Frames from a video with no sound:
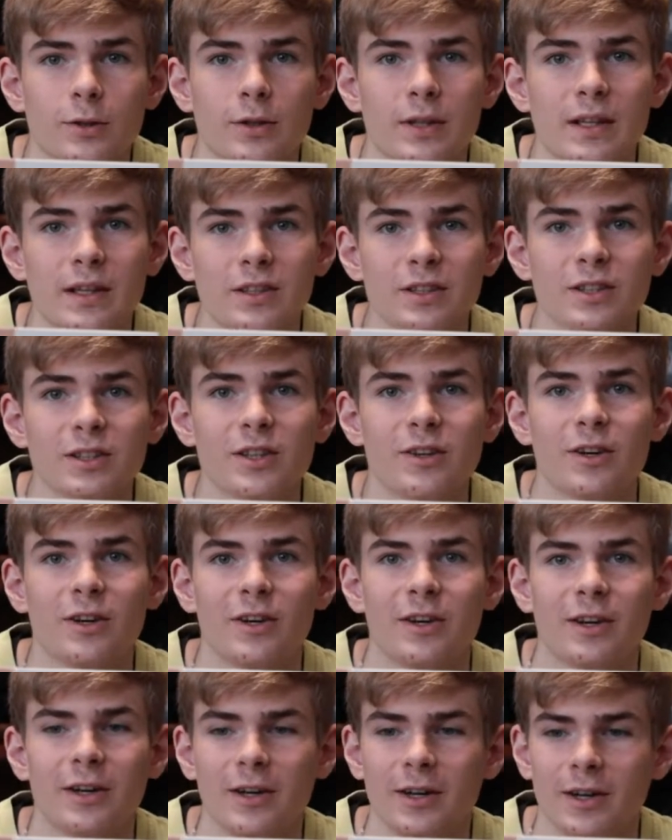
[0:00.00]
here's
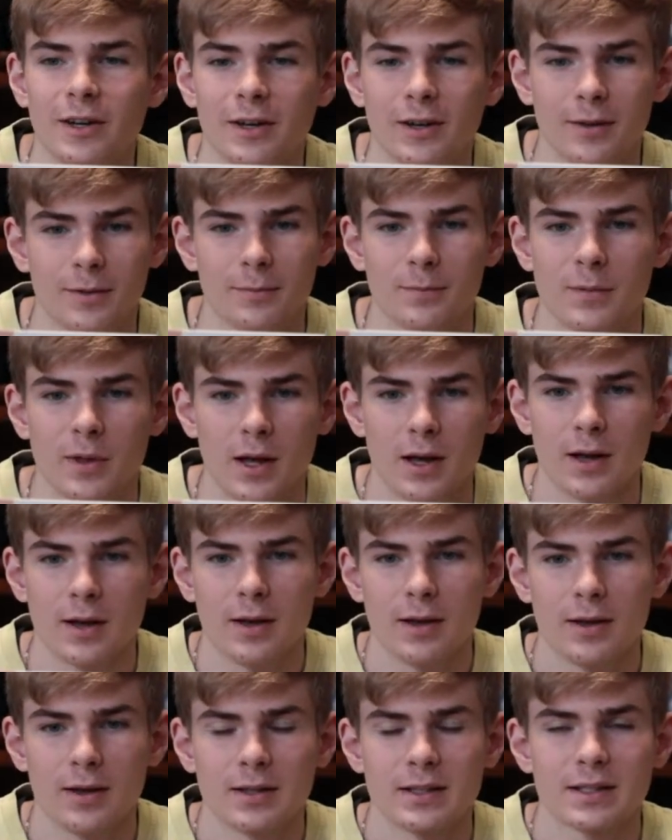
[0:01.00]
our
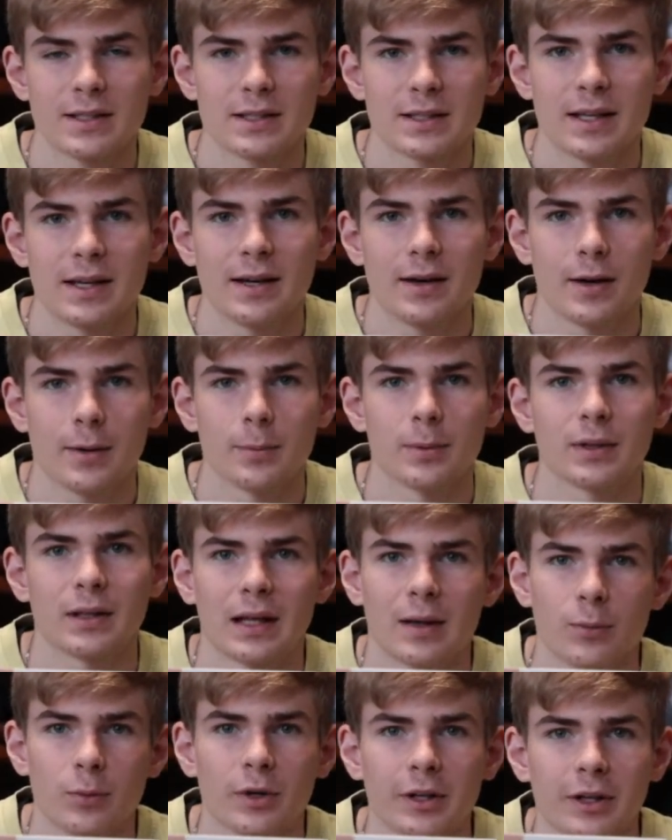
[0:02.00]
setup
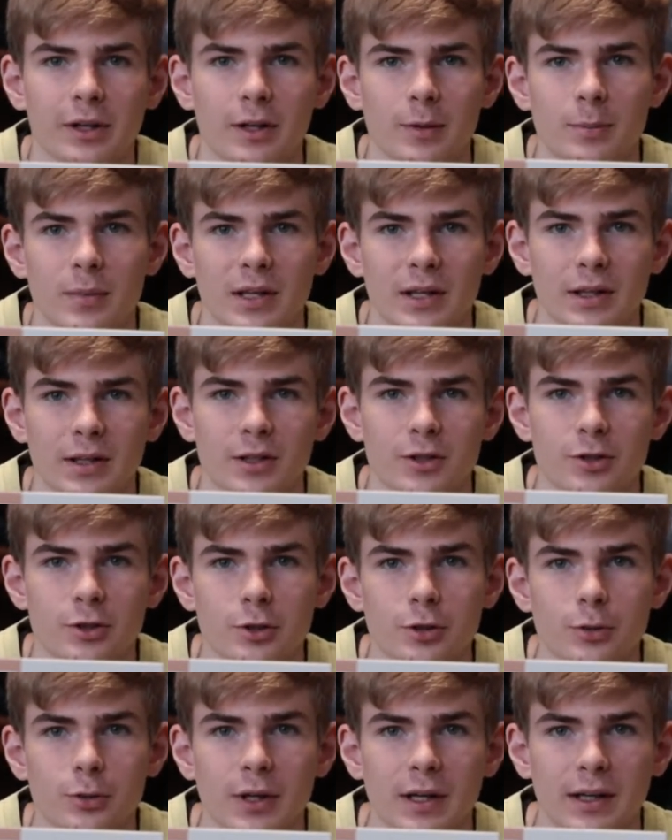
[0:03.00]
that we're gonna be
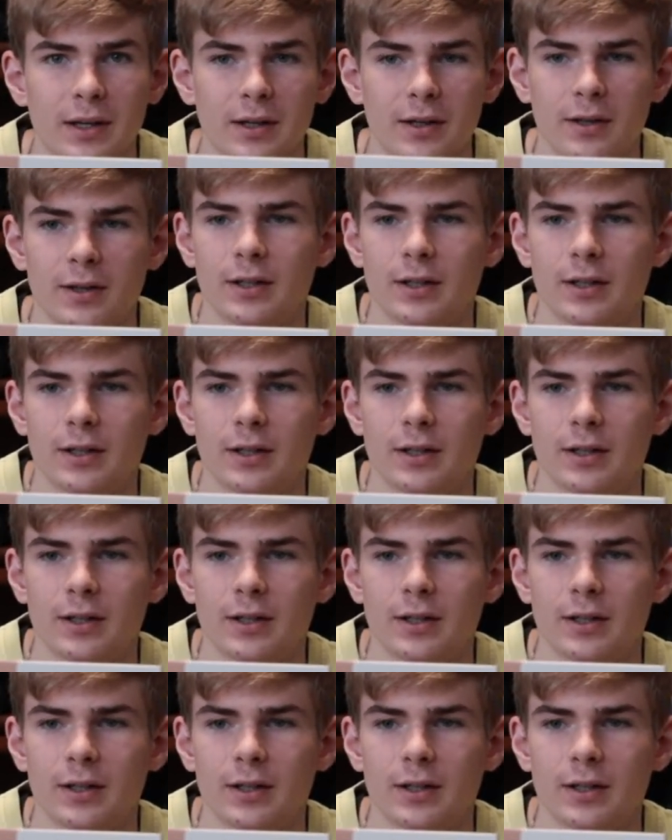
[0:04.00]
shooting.